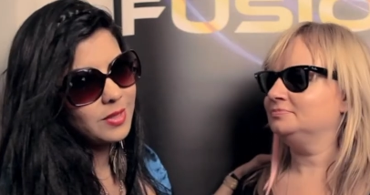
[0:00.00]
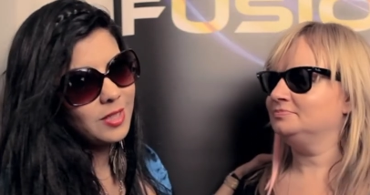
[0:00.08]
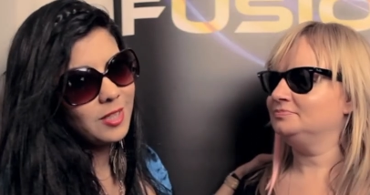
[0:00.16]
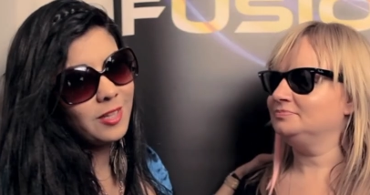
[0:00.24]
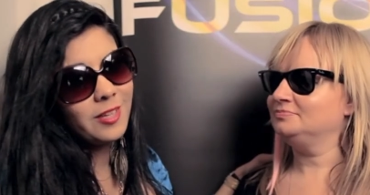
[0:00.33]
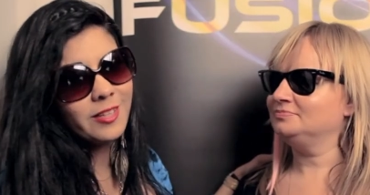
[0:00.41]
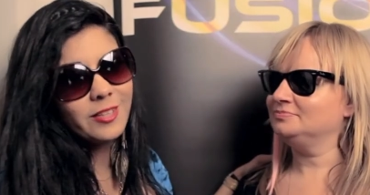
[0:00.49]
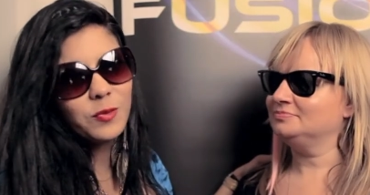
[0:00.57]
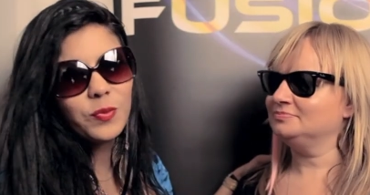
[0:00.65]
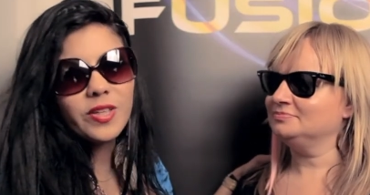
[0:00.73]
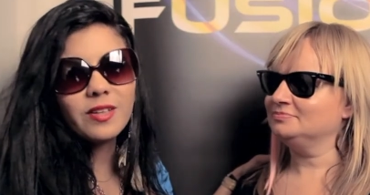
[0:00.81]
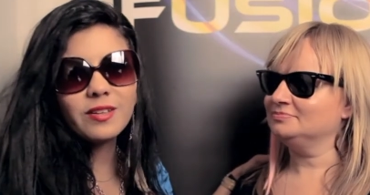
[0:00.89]
Speaker 1: Hi,
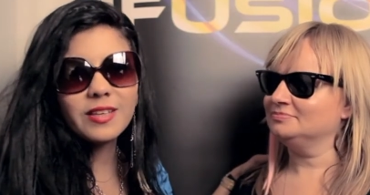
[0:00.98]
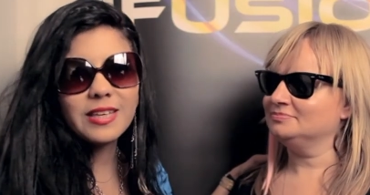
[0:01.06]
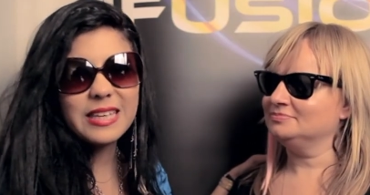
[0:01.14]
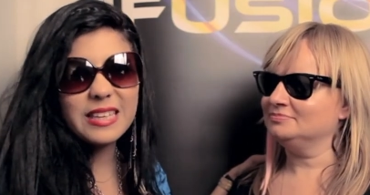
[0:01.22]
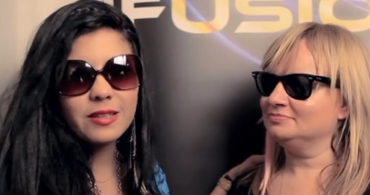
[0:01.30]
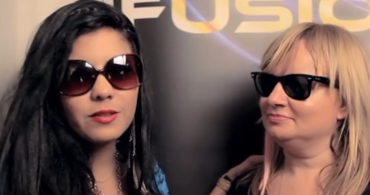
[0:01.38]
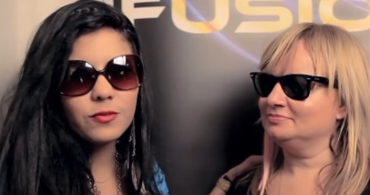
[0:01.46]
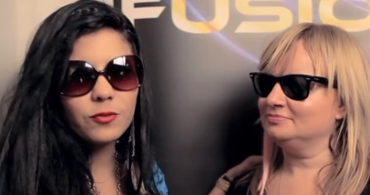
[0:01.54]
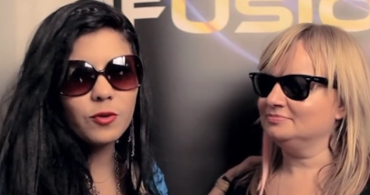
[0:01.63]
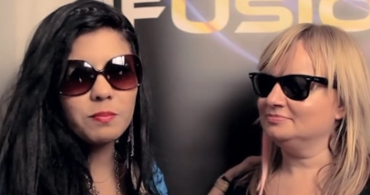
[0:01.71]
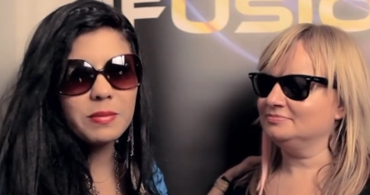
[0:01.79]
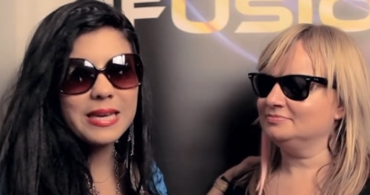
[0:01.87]
we are here
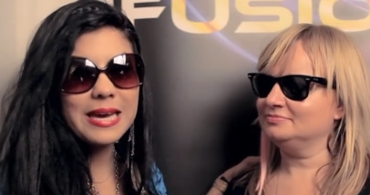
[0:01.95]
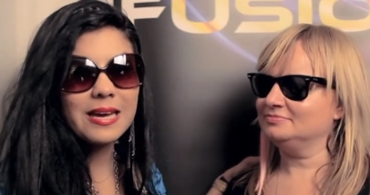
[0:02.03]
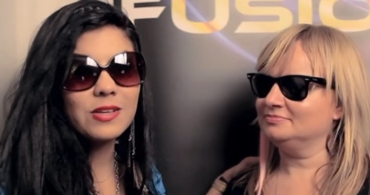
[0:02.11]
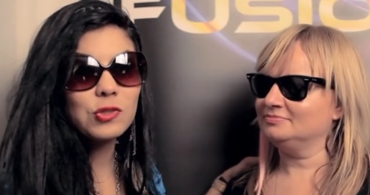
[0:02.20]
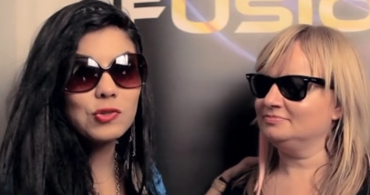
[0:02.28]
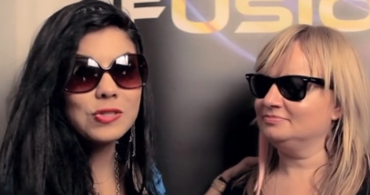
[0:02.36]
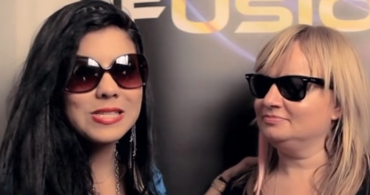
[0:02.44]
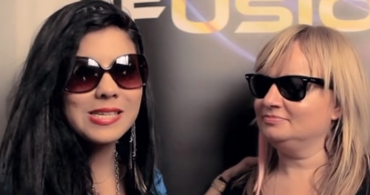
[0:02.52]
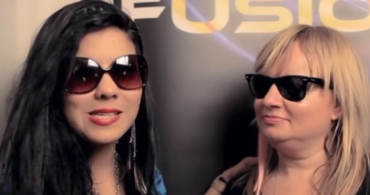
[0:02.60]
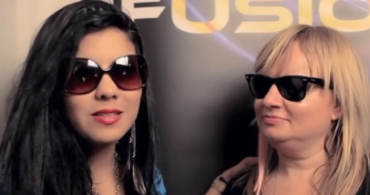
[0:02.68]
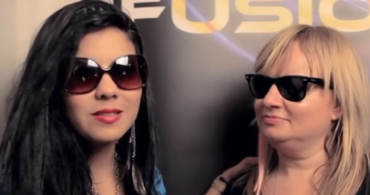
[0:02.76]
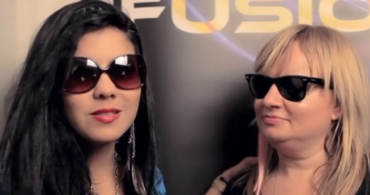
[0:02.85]
from behind the
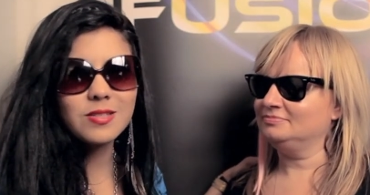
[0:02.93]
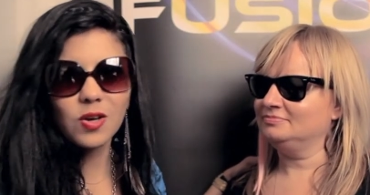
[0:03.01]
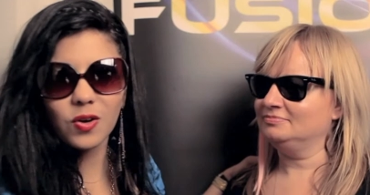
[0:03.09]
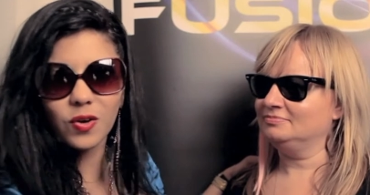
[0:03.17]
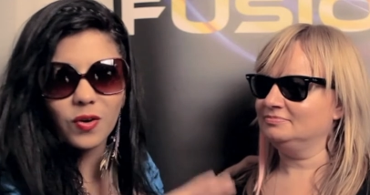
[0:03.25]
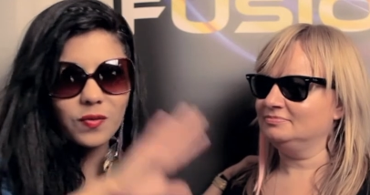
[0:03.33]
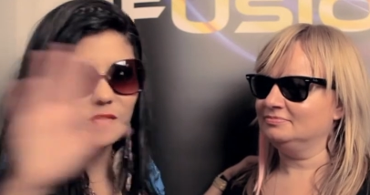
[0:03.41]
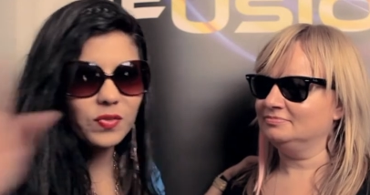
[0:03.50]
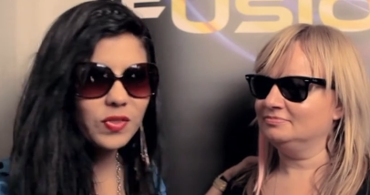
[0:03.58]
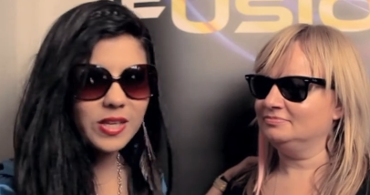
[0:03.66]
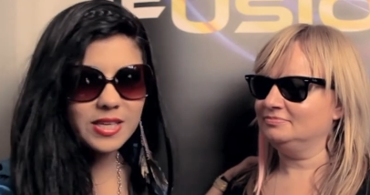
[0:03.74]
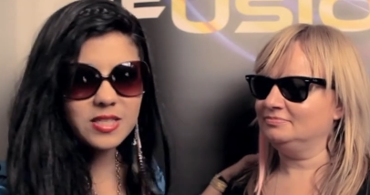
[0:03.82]
scenes of
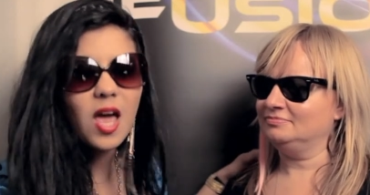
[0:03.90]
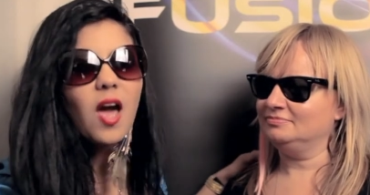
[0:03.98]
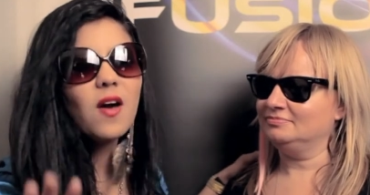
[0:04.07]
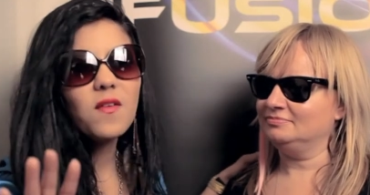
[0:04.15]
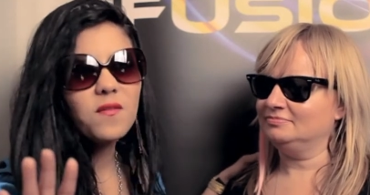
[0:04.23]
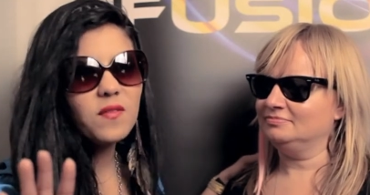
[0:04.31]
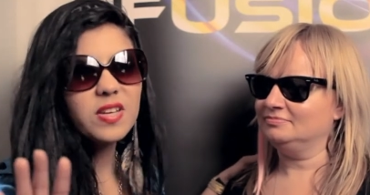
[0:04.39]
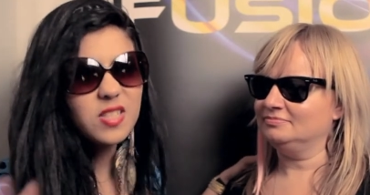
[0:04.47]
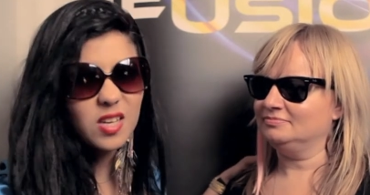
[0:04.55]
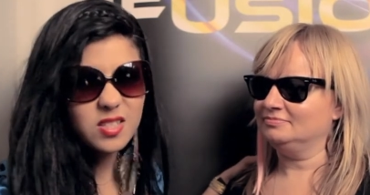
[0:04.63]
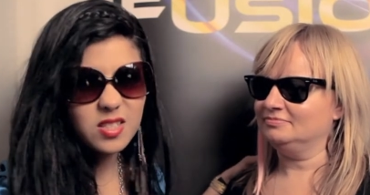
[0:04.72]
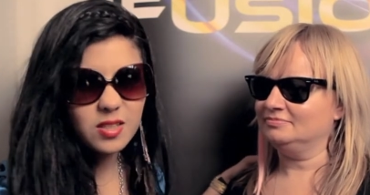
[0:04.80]
this
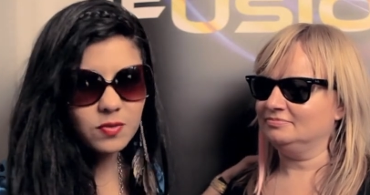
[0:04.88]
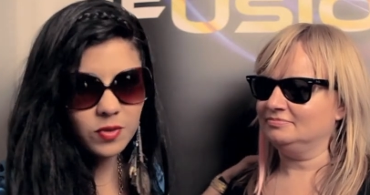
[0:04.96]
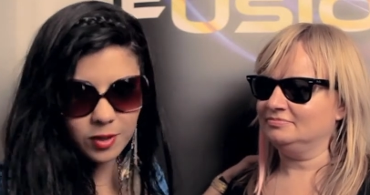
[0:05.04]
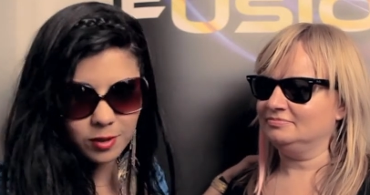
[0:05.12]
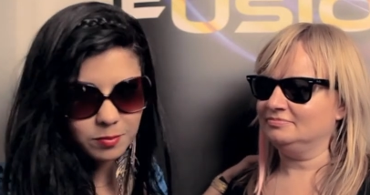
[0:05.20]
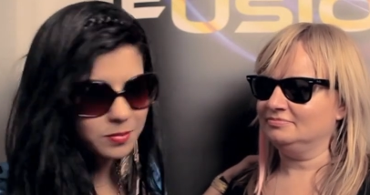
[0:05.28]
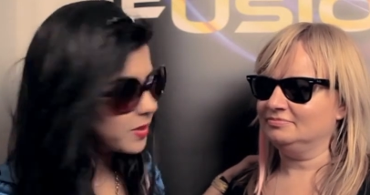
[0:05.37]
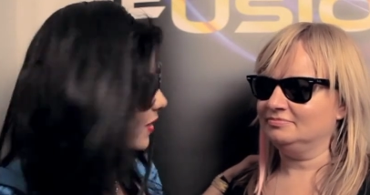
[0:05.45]
fantastic film.